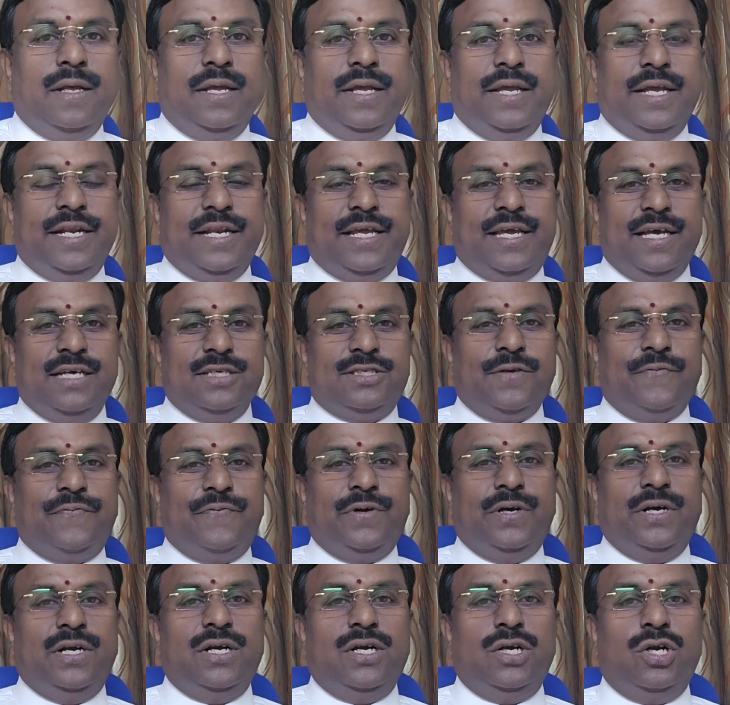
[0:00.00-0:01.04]
In case of
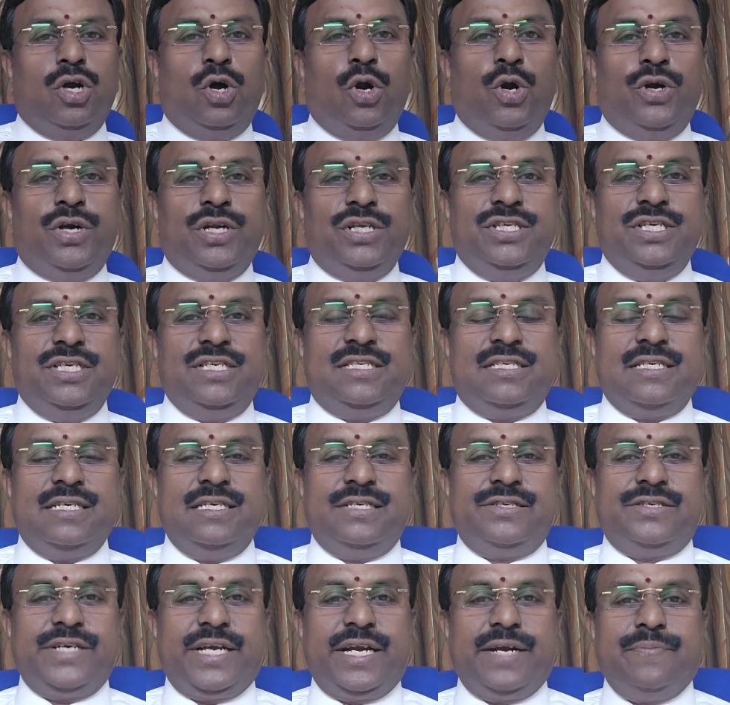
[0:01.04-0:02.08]
a
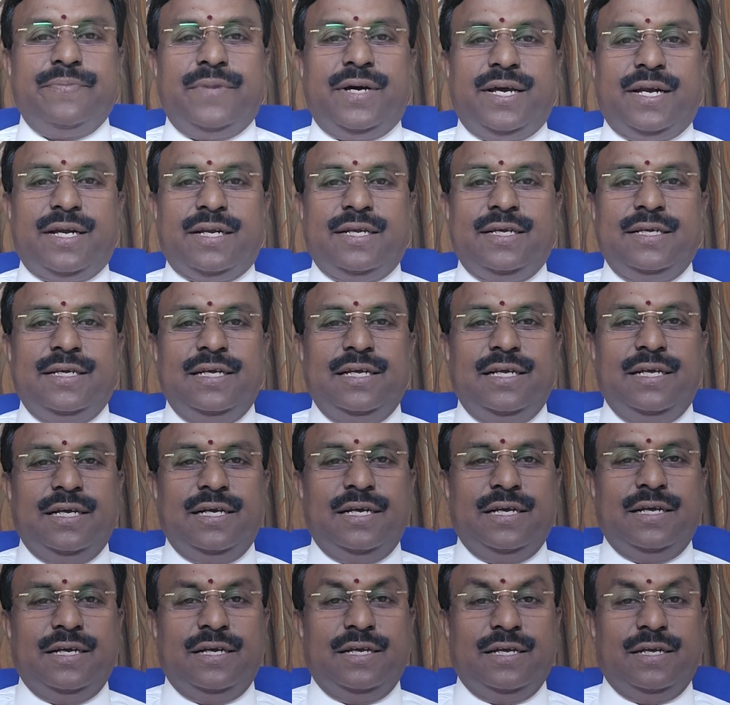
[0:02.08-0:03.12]
non-registered trademark
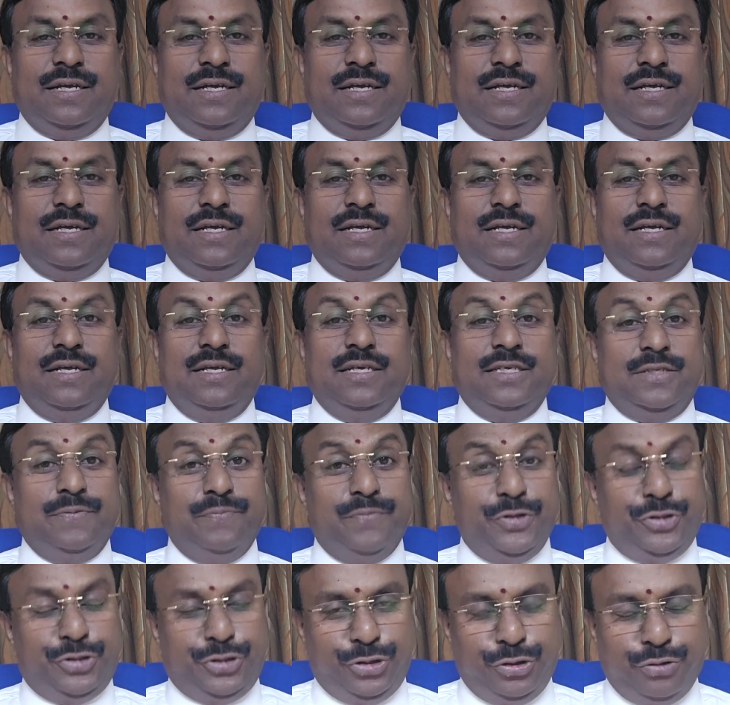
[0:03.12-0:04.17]
is
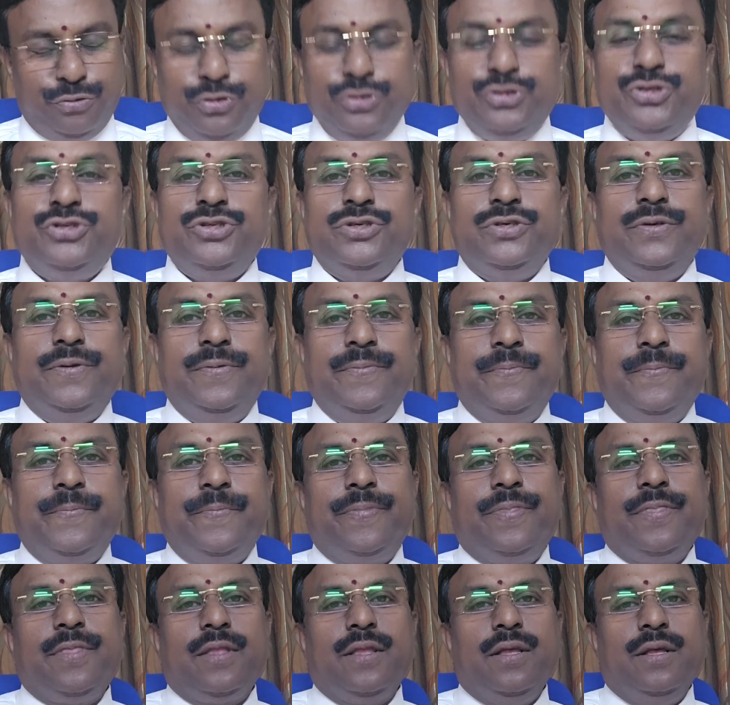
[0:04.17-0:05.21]
misused,
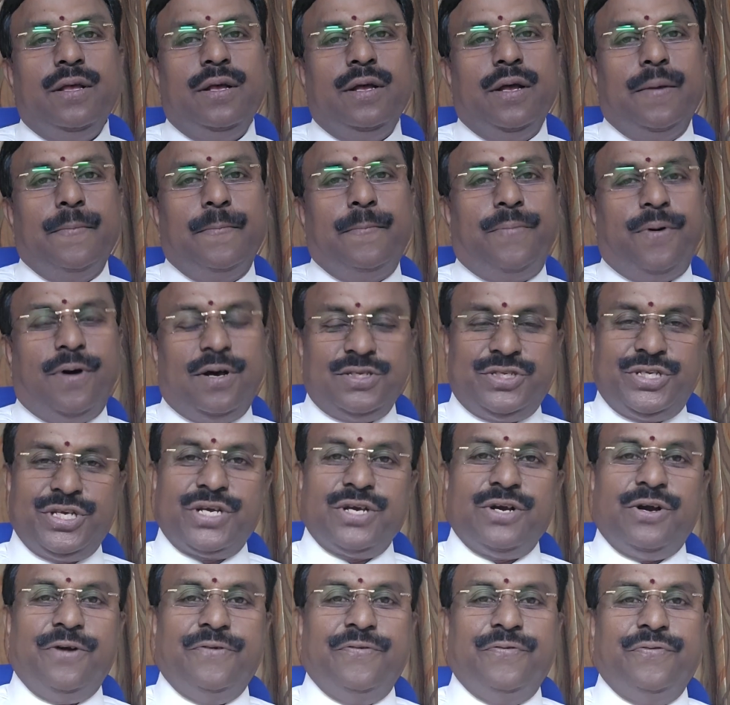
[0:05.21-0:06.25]

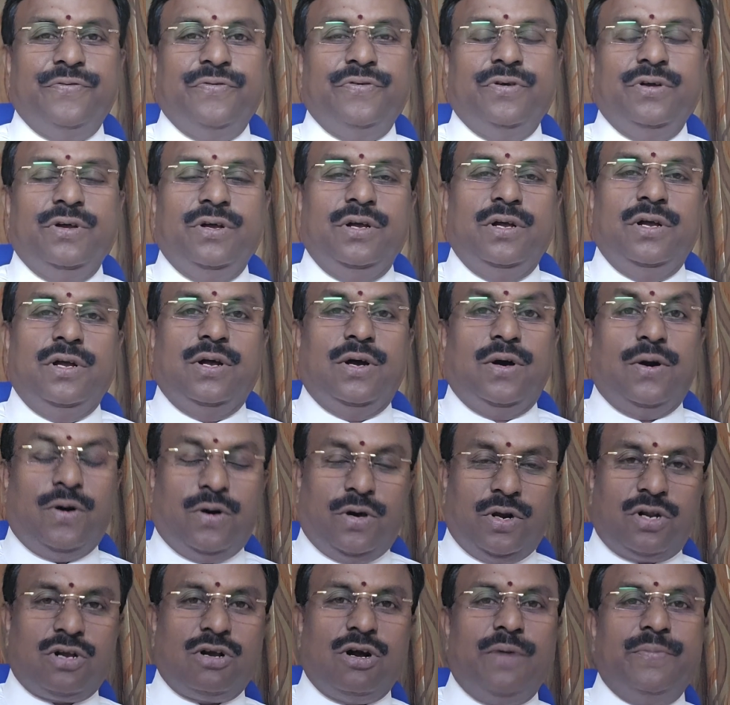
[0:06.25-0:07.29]
passing off
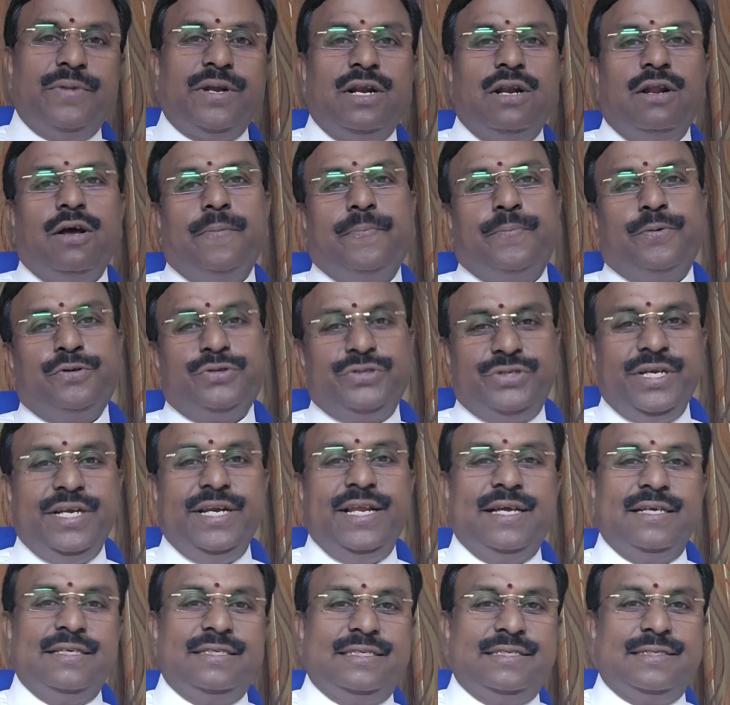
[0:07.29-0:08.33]
or common law
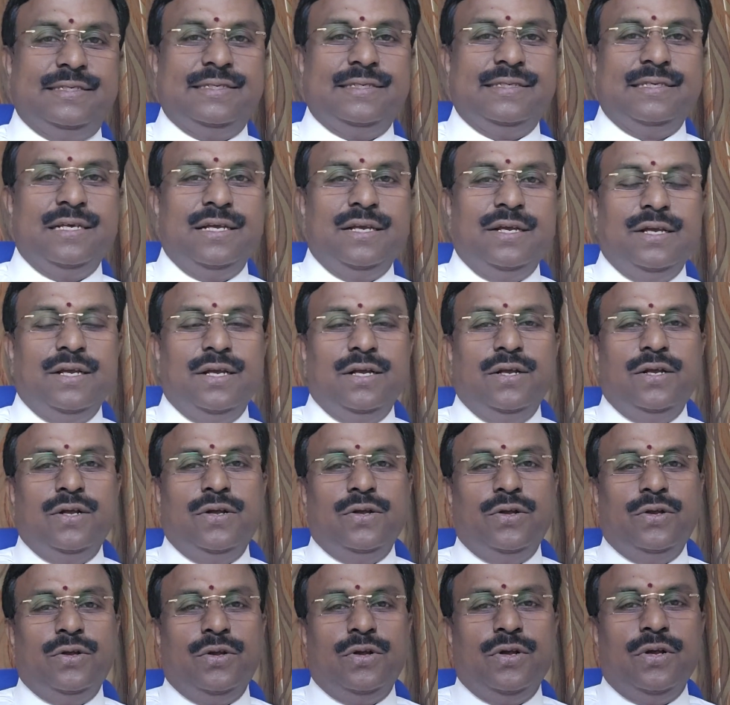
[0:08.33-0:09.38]
proceedings
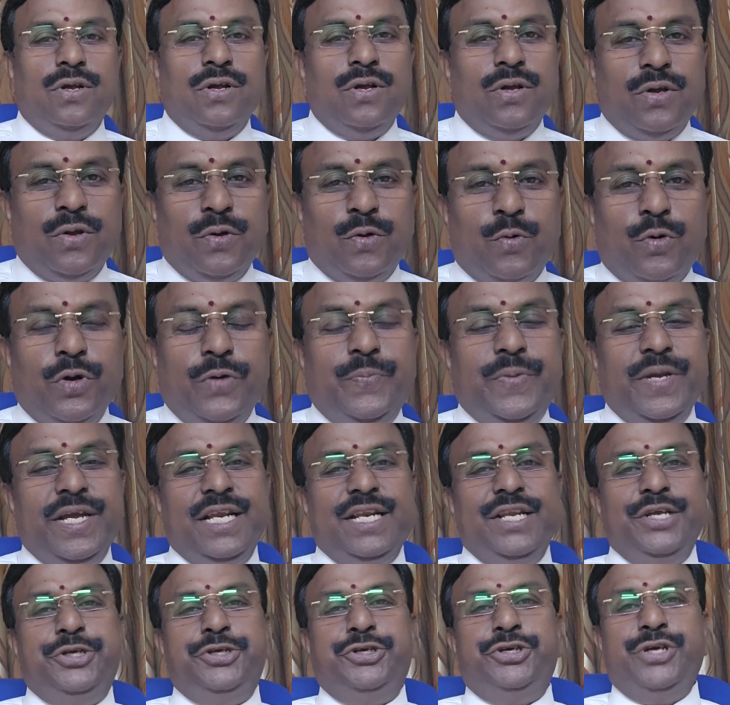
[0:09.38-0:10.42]
could be
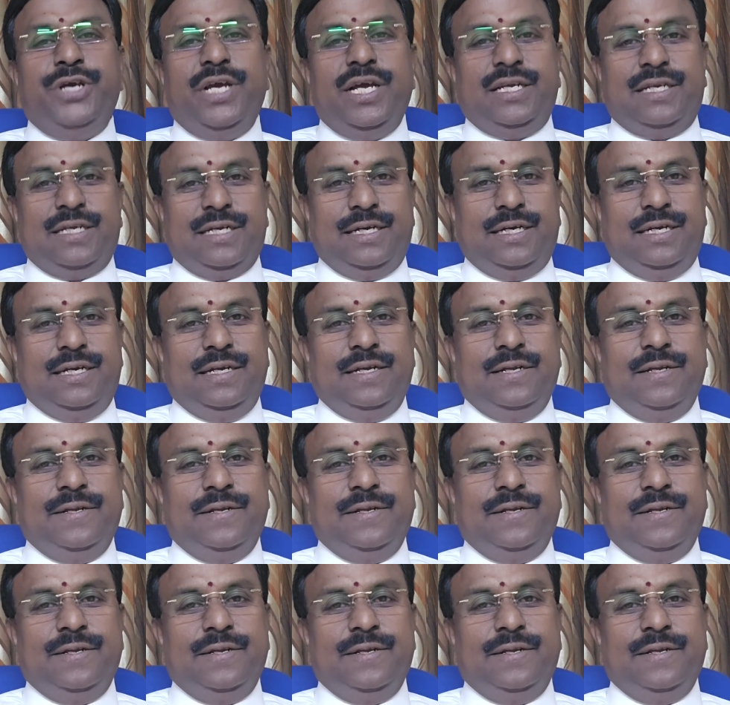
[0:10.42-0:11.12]
initiated.